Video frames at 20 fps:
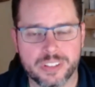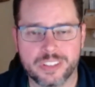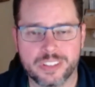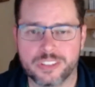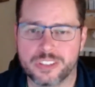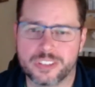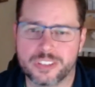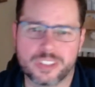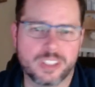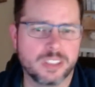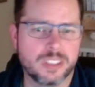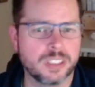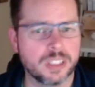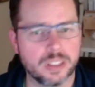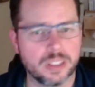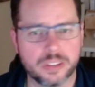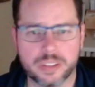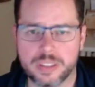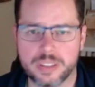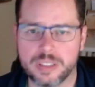is just a
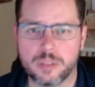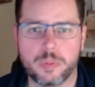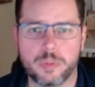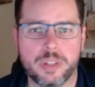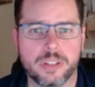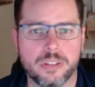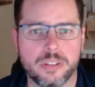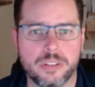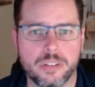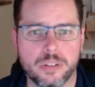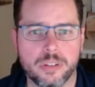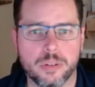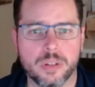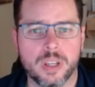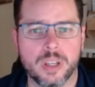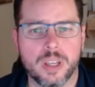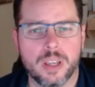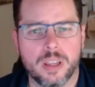little thing that we can do